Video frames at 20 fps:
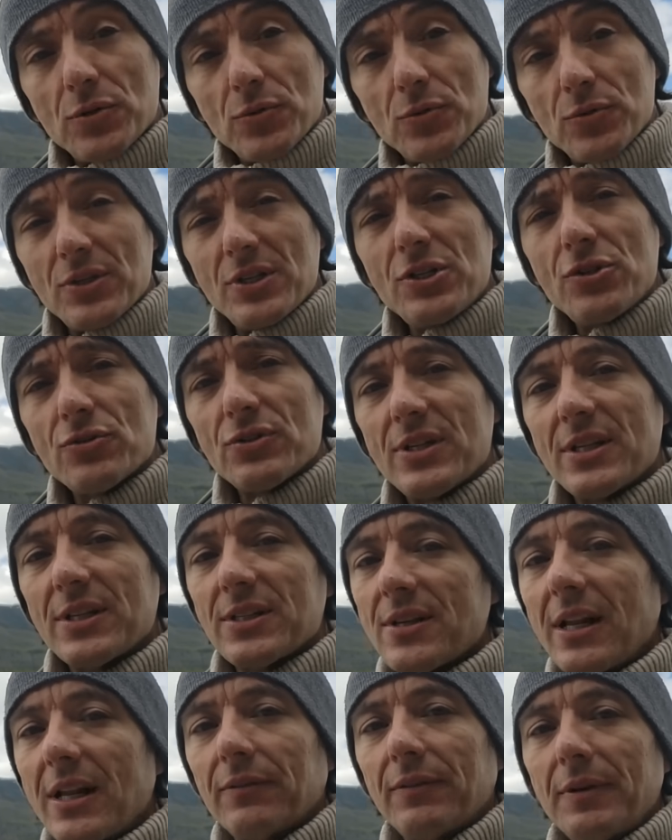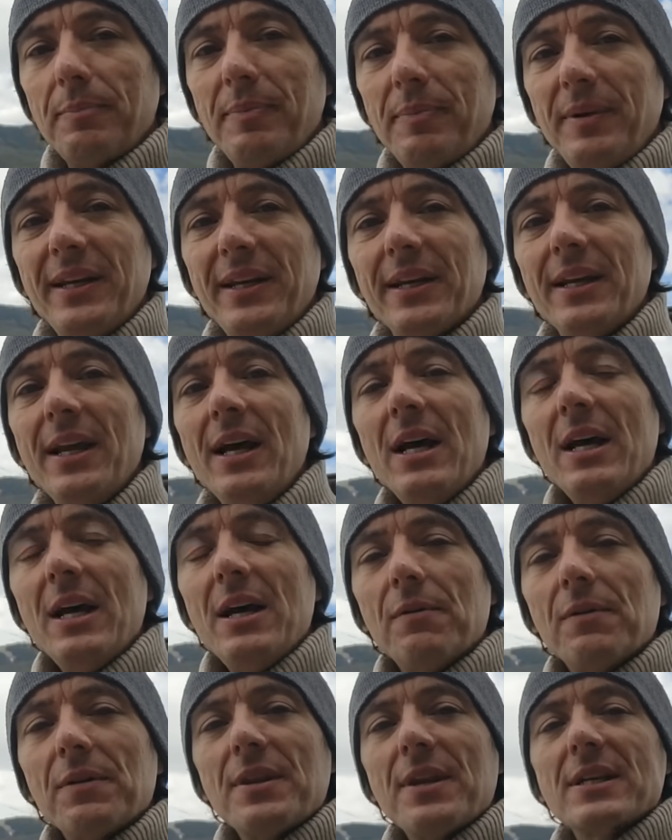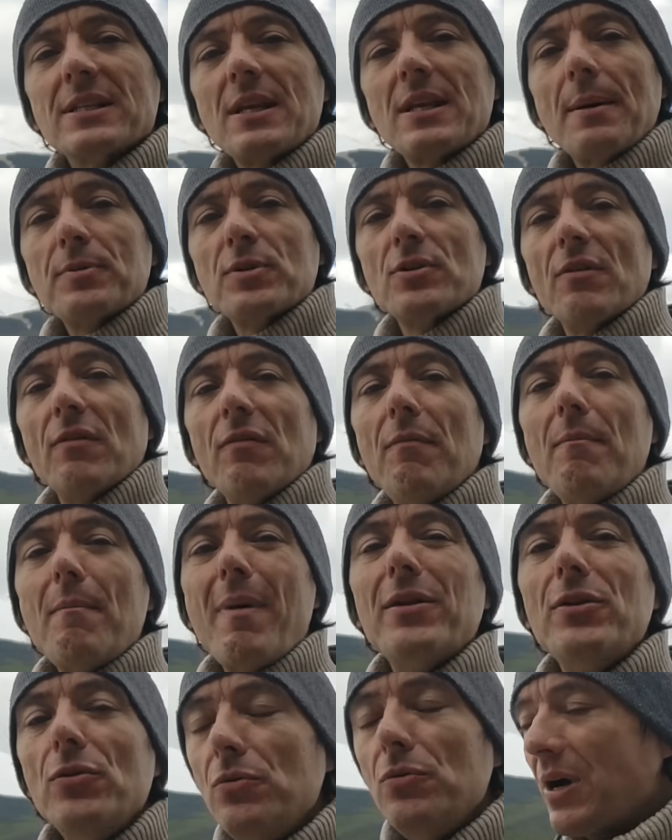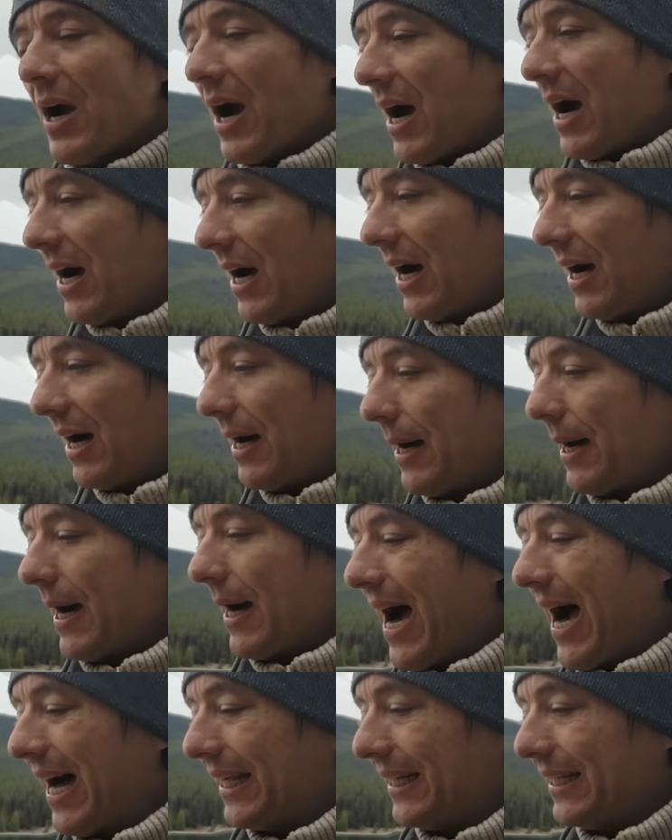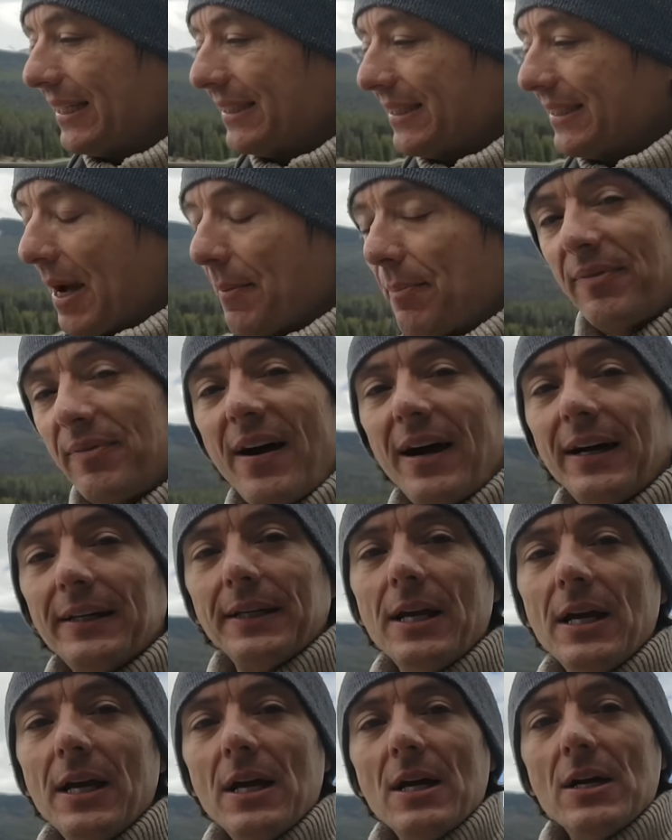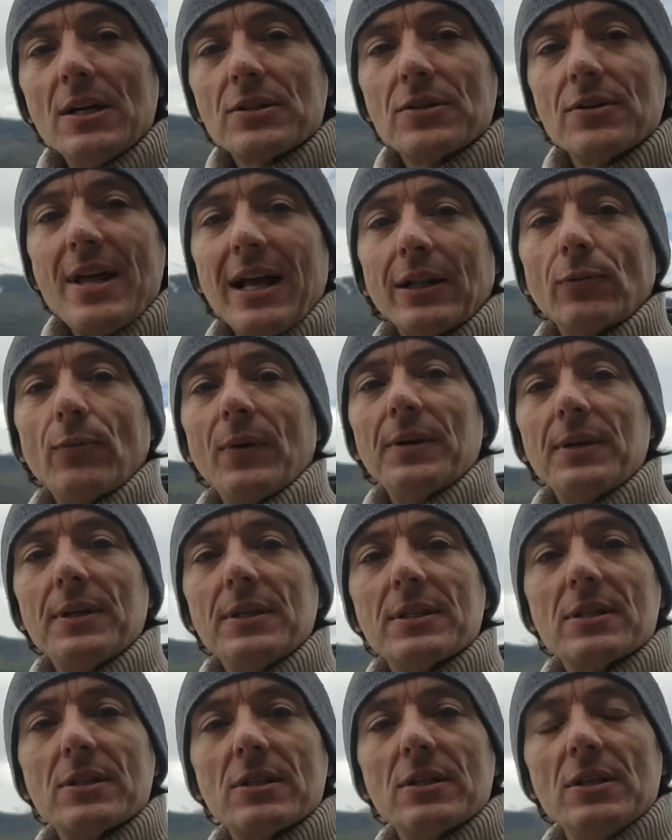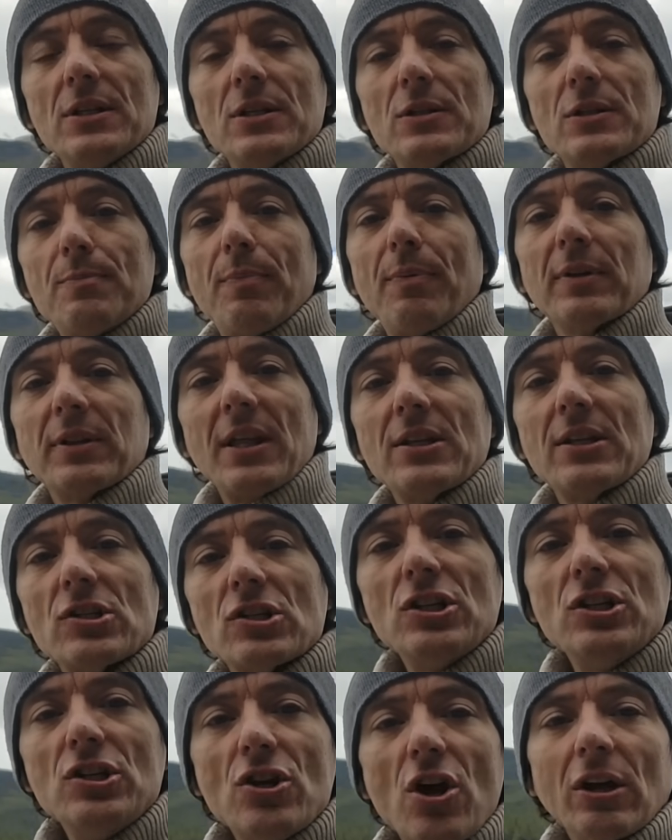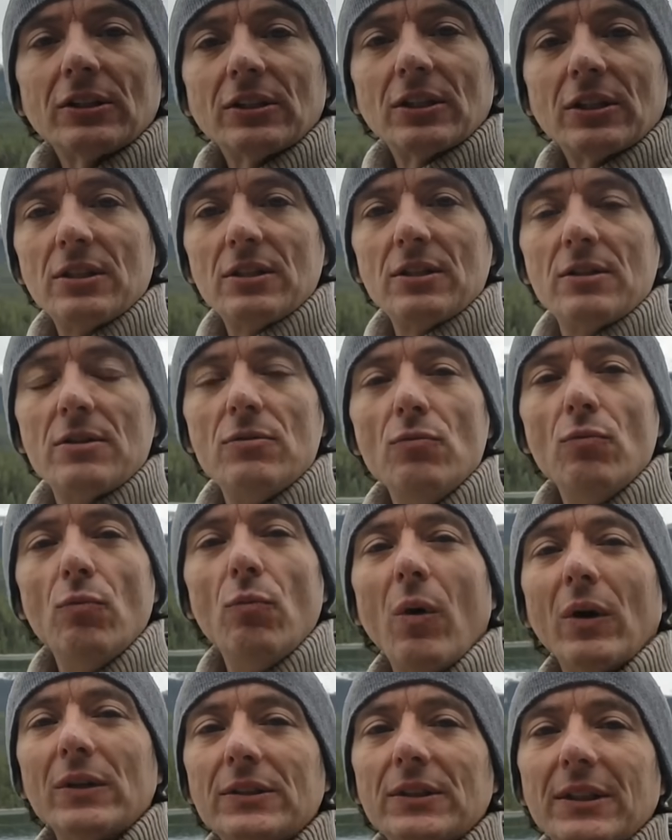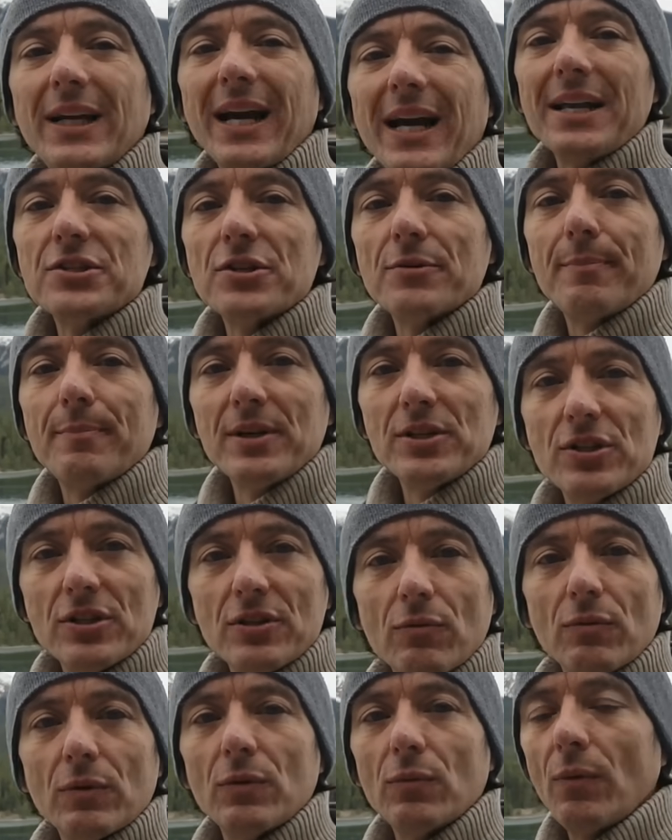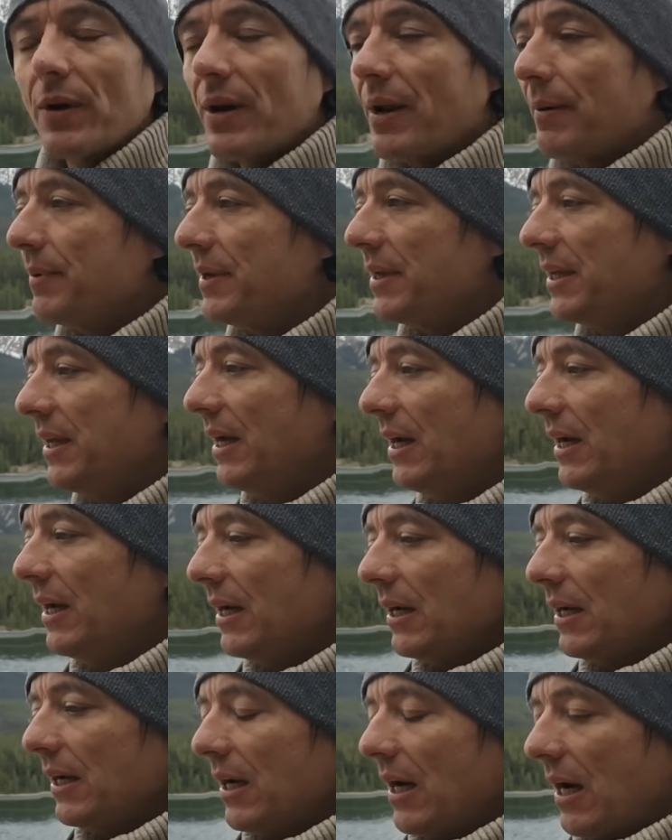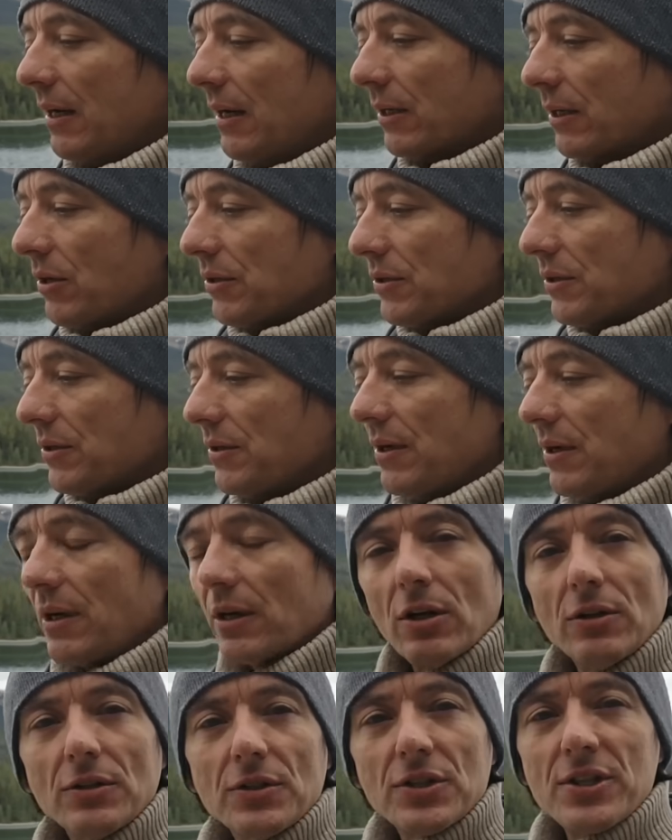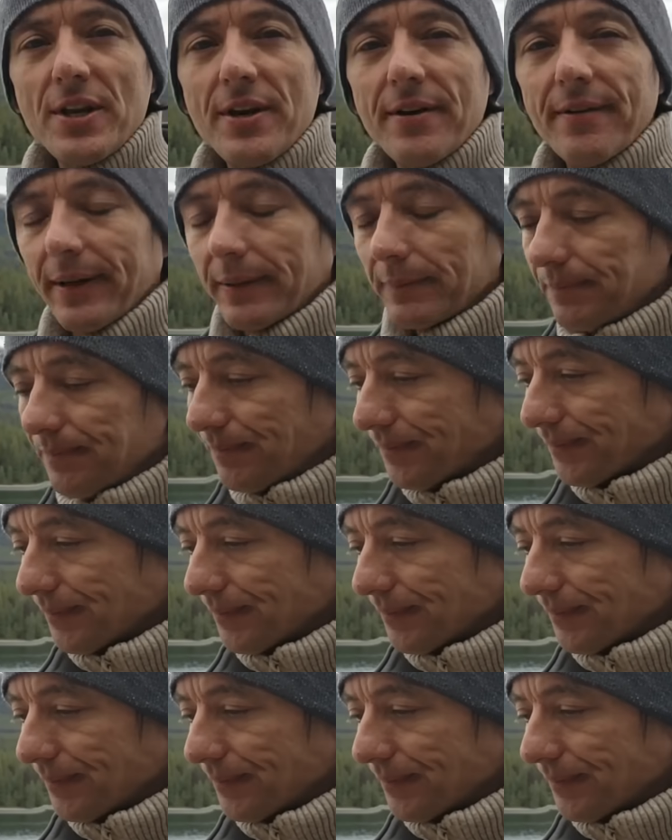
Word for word: This was interesting, so I'll repeat it, with an exception of Manuka uh, a type of honey. So that one is, is potentially not what cancer patient would want to be uh, con considering.